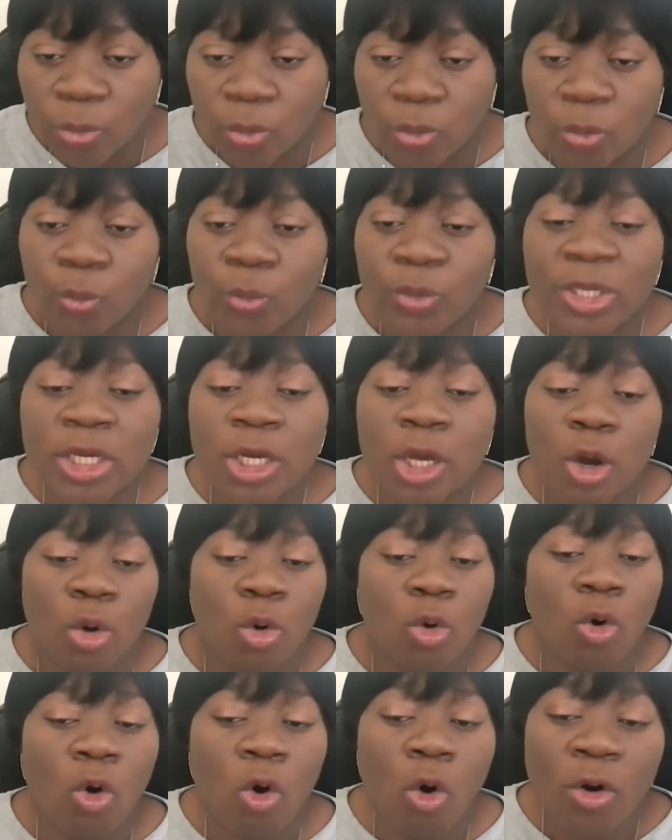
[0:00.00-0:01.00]
week
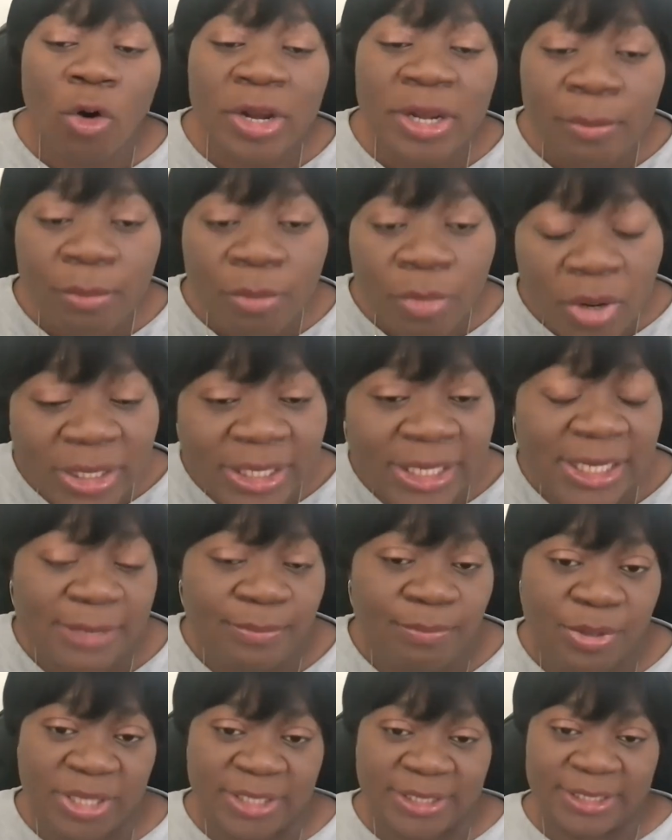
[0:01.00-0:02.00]
or on a monthly
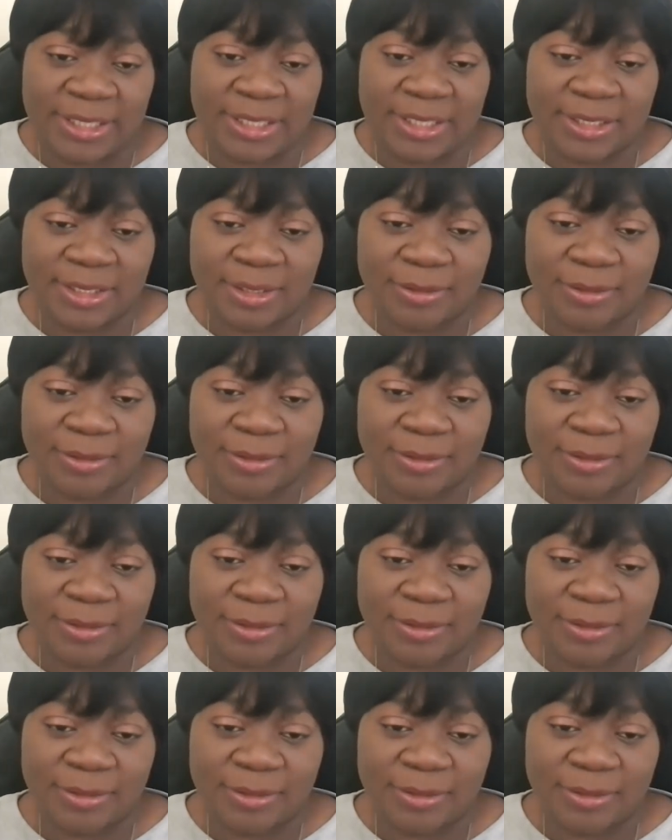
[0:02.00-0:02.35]
basis.